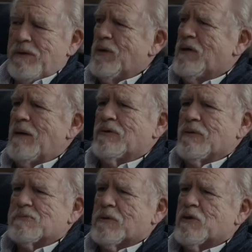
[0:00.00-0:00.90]
people come
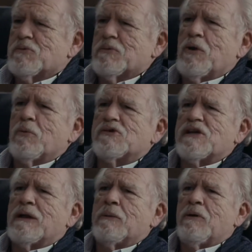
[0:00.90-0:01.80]
to us because we don't
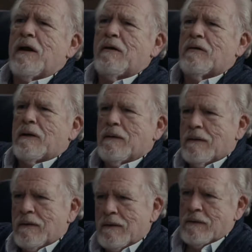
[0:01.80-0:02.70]
sell them on anything.
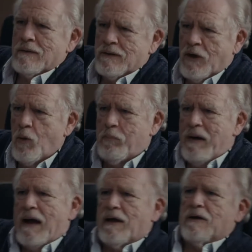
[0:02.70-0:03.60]
No
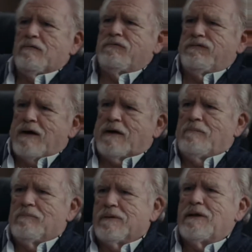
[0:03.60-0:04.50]
packet of
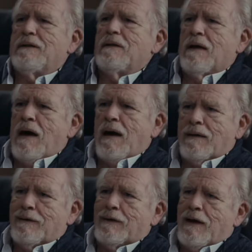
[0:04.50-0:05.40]
fucking bleeding
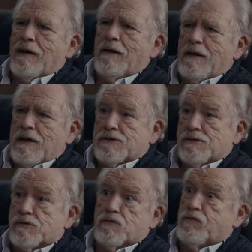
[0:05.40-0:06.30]
heart, United
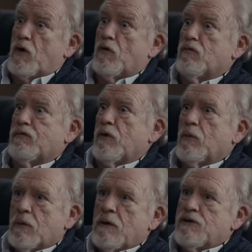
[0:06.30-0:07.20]
Nations,
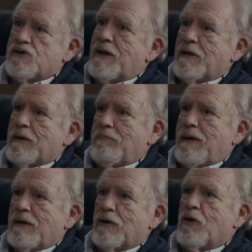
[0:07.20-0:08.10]
Volvo, gender bender,